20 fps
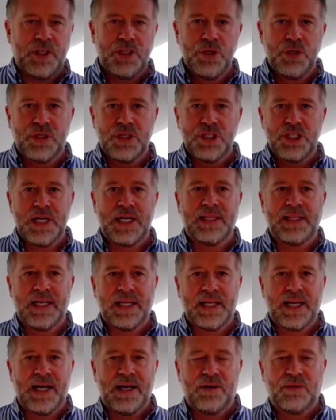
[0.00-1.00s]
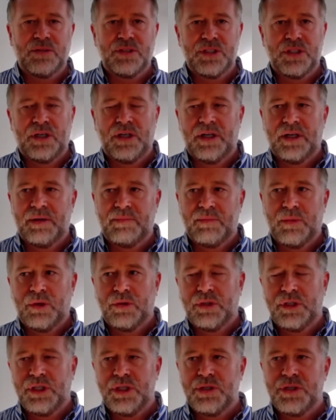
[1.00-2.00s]
You can check that out
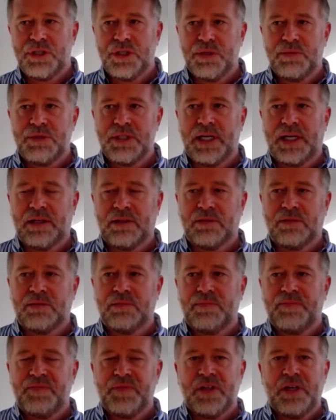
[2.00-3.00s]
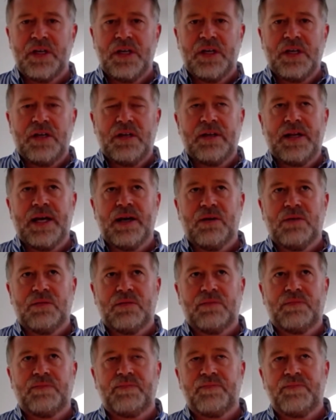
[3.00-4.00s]
on the YouTube channel. Now,
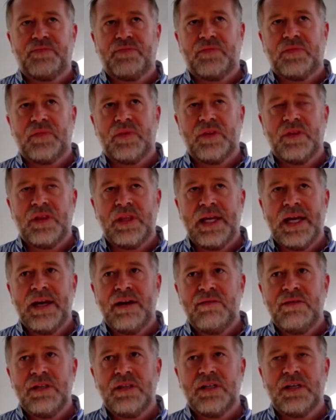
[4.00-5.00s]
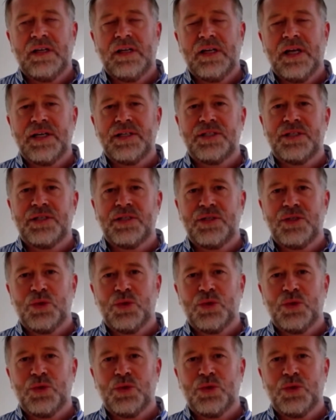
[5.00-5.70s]
the area that I'd like to